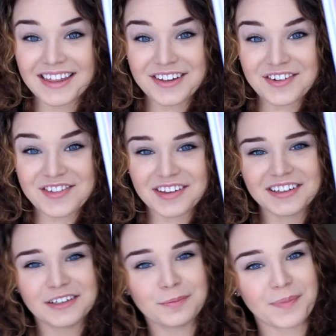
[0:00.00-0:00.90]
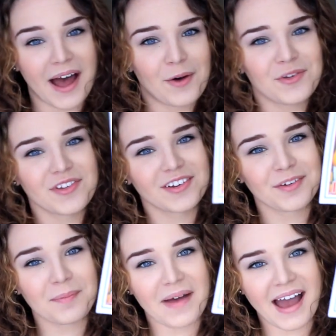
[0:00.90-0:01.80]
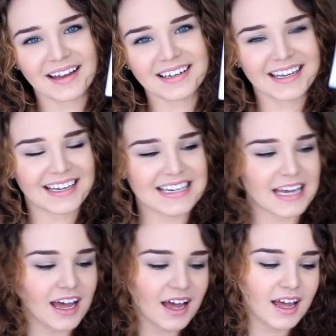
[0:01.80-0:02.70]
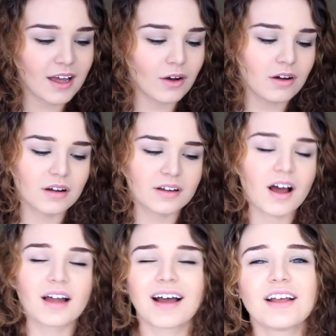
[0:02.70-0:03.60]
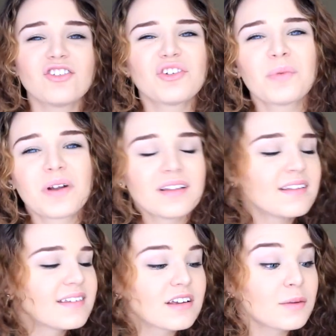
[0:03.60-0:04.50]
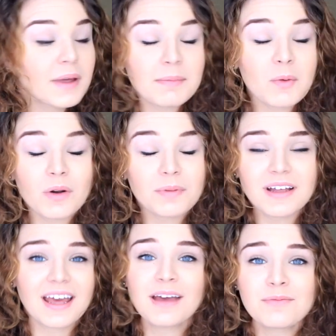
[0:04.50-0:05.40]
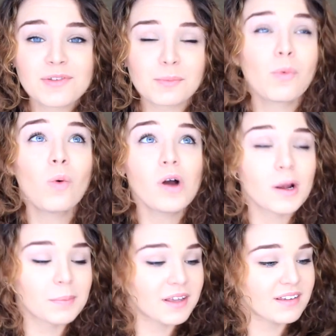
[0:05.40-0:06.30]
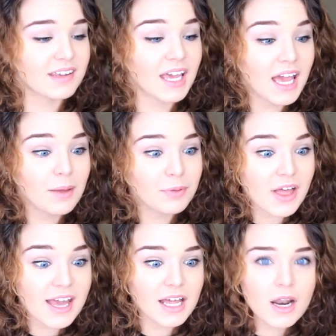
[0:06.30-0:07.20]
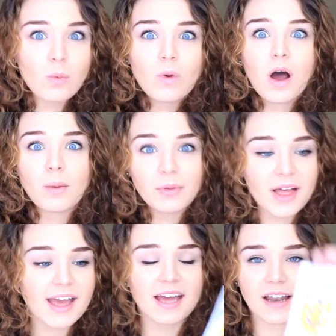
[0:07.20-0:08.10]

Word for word: Then there's a little Bowser magnet. I, oh god, I just want to, this is gonna make me want to play games more because I can't play it and I want to play